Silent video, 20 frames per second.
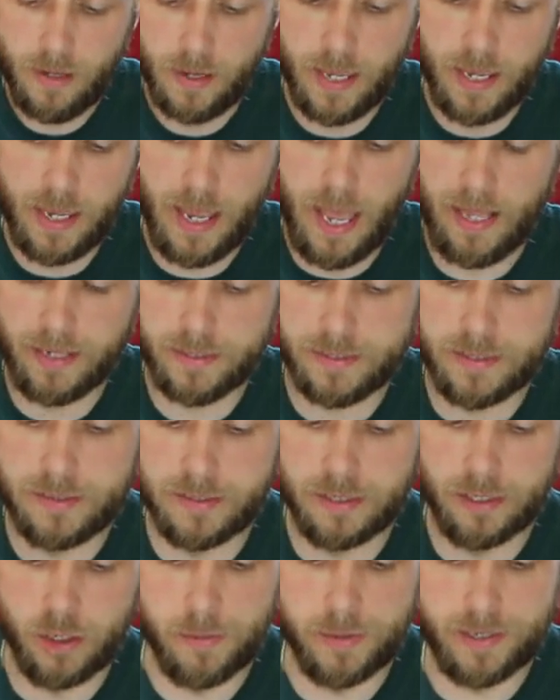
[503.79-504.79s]
it acts as
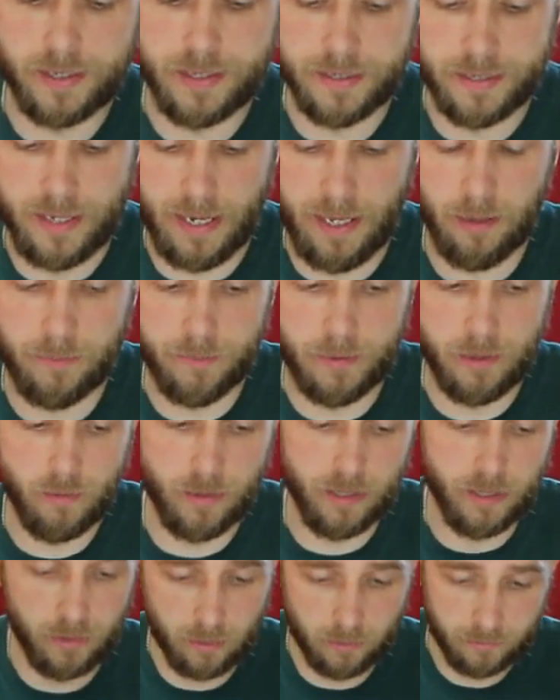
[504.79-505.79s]
a lubricant to help you
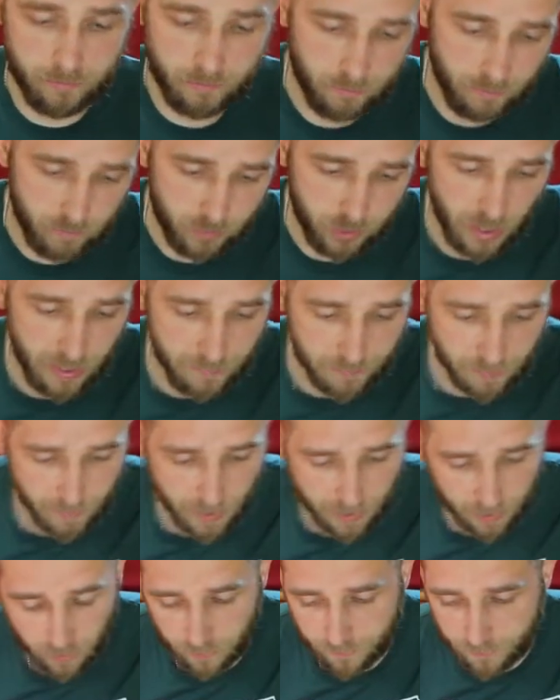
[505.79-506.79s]
when you're shaving
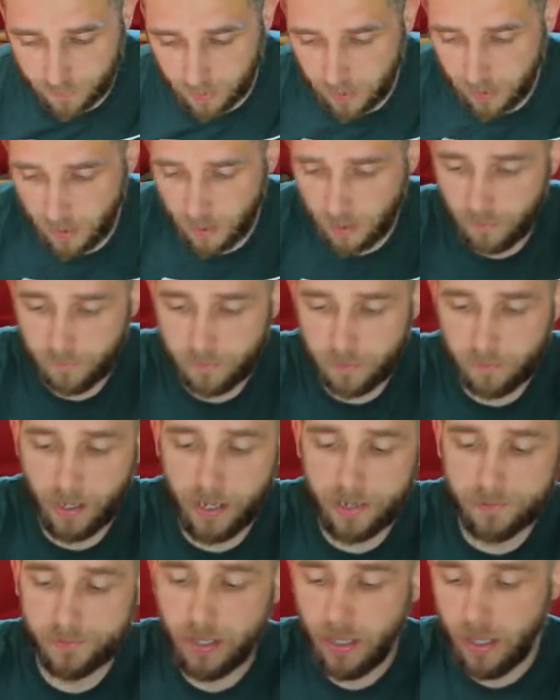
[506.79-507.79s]
metal off the blade.